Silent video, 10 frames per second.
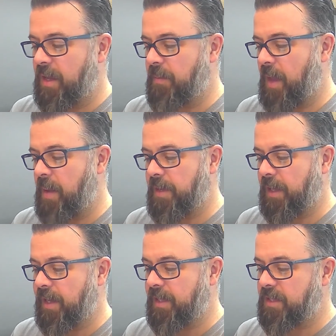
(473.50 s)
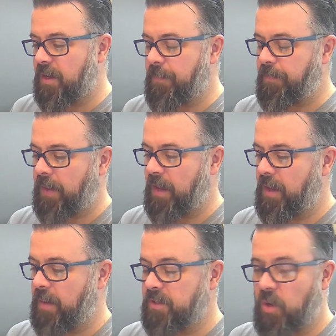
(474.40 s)
emulator.
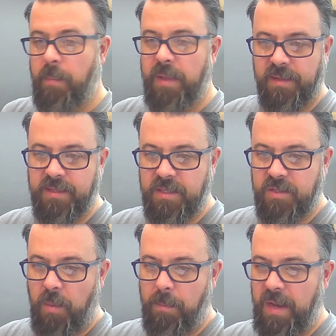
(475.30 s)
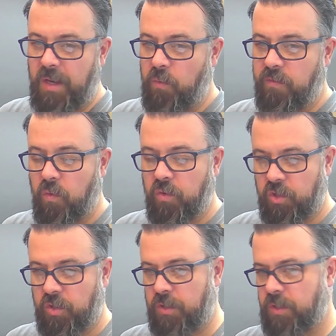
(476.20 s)
It's got built-in sort of menu
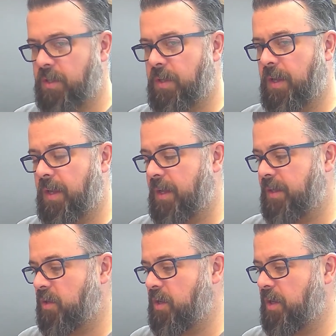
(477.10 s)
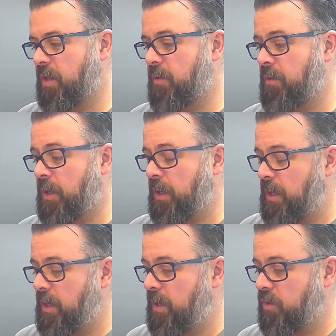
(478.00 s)
functions, so you can
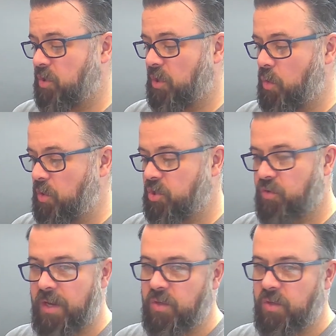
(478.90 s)
just load it straight into a